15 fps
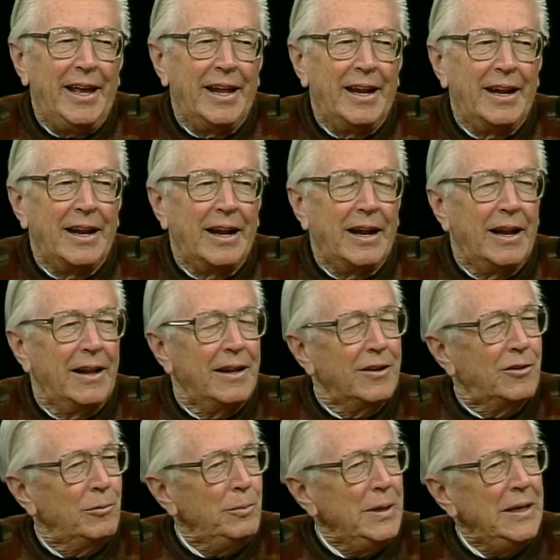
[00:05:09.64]
And
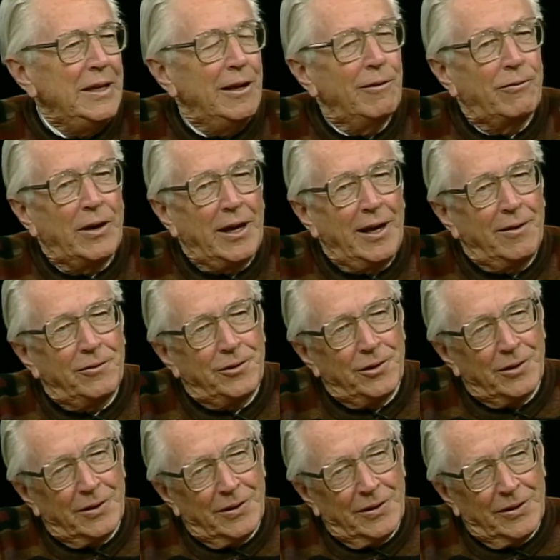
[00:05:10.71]
to me, if I have
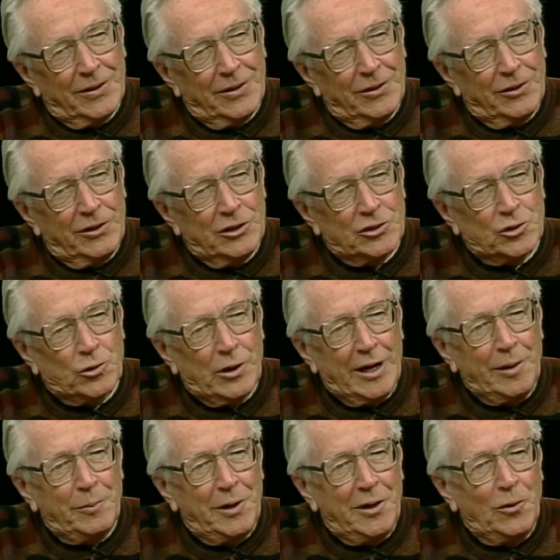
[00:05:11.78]
to
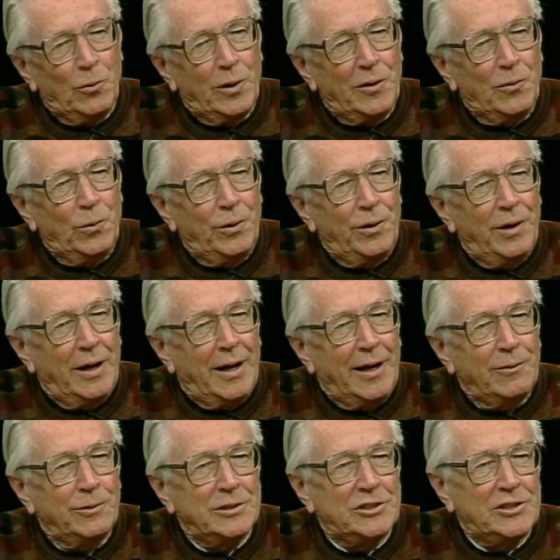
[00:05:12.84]
describe it in one word,
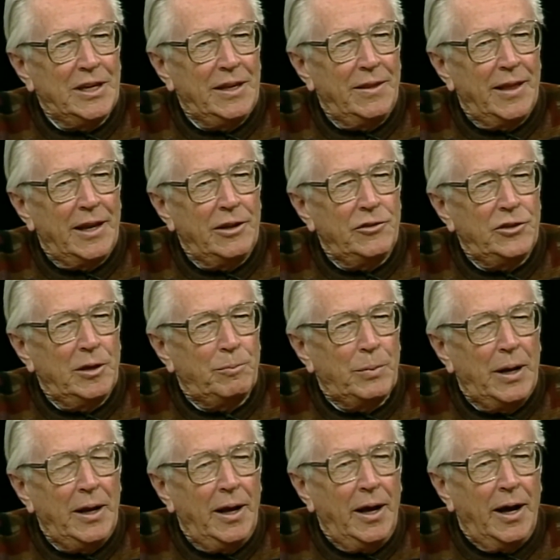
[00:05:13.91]
I would say that is
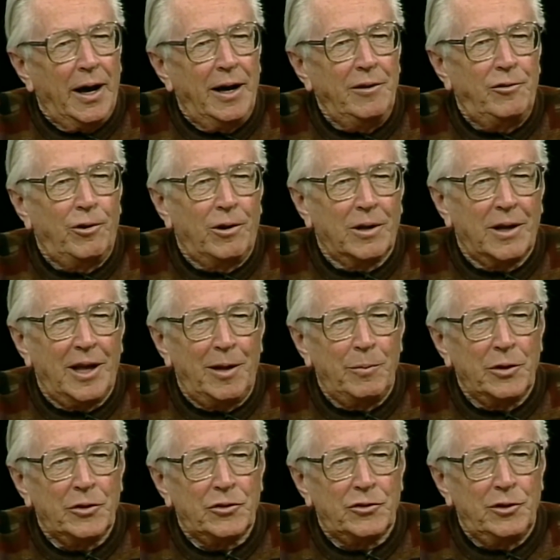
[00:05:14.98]
it. But I draw
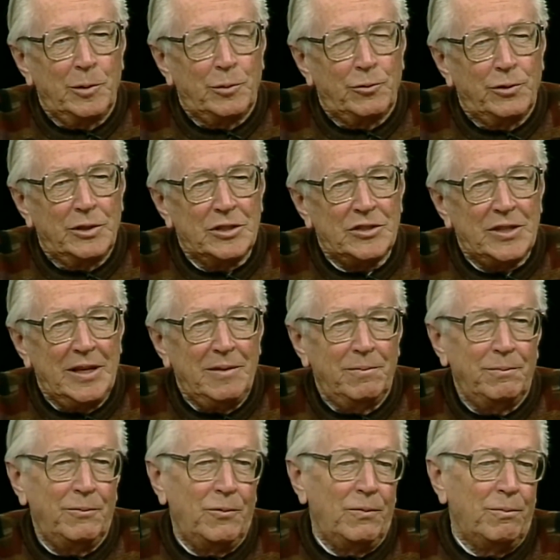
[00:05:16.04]
comic strips for the
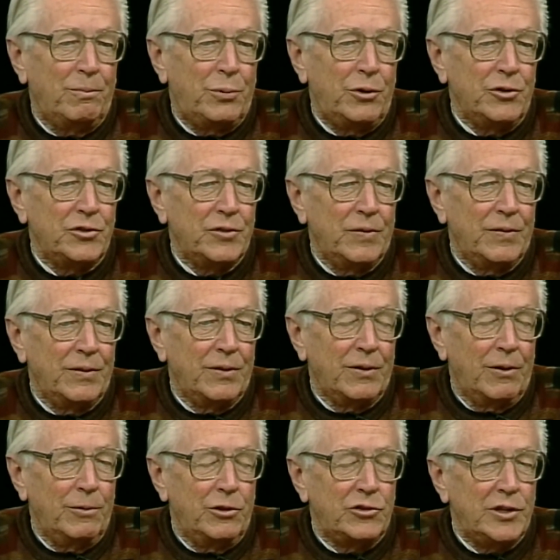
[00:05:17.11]
same
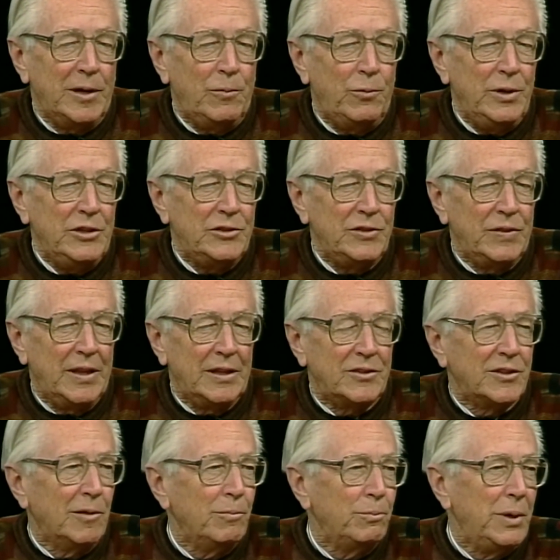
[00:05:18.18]
person or the same reason
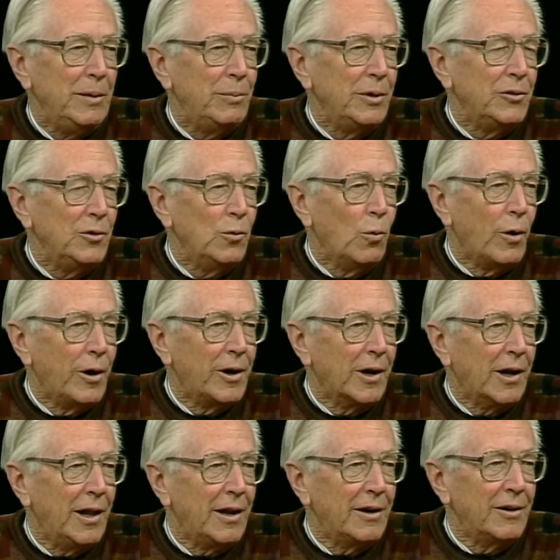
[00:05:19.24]
that some people do
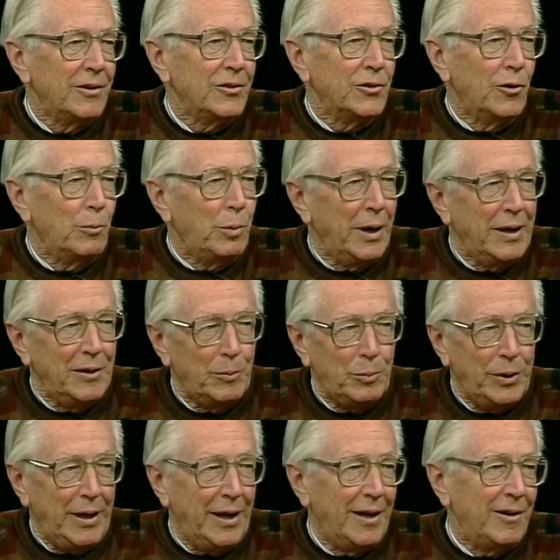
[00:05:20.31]
watercolors or play the
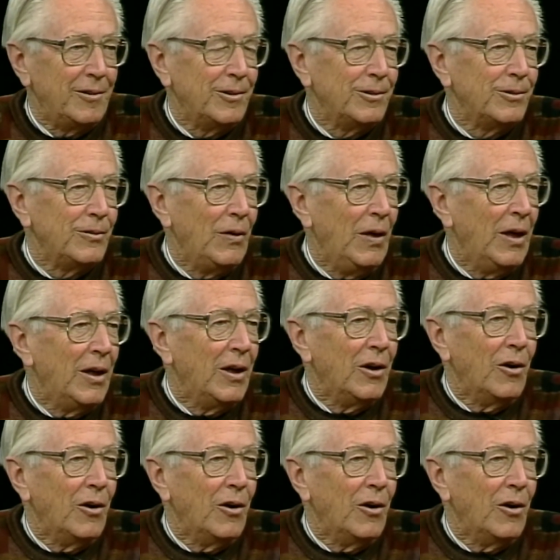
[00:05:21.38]
piano